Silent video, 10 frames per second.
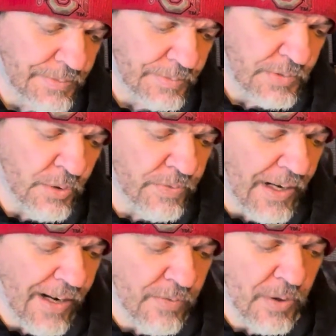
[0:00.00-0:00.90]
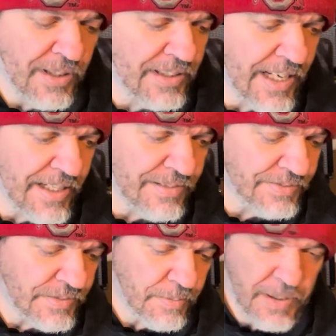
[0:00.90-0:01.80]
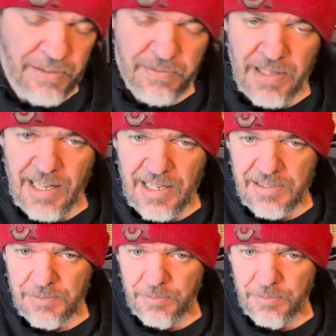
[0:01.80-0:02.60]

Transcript: 2-5-1 out of B flat,